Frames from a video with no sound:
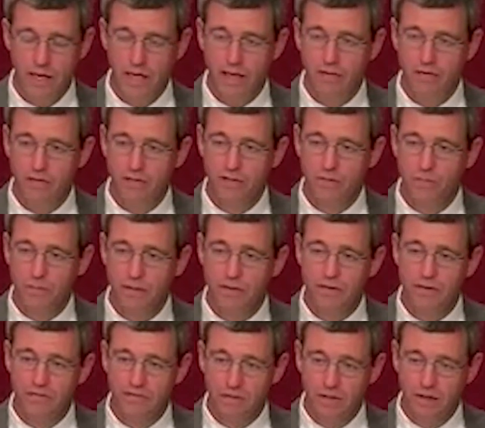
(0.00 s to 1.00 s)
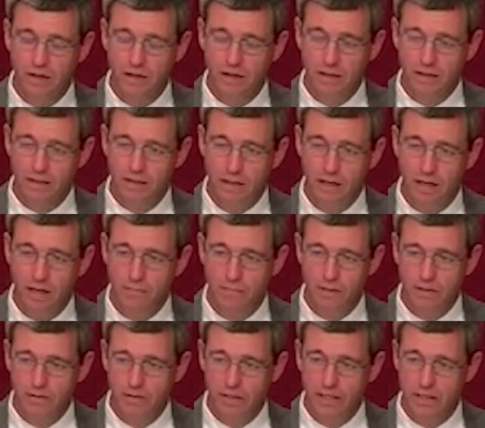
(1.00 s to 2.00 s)
And if the Spirit of God in
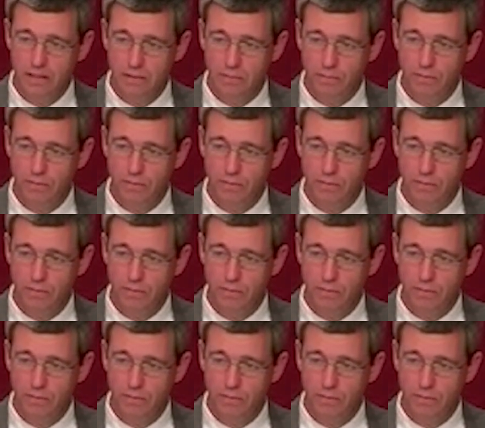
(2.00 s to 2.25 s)
common grace